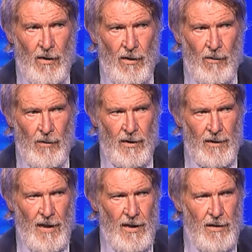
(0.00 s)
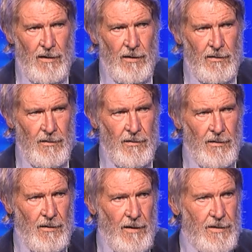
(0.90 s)
well, God,
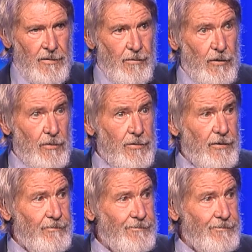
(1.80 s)
I suppose.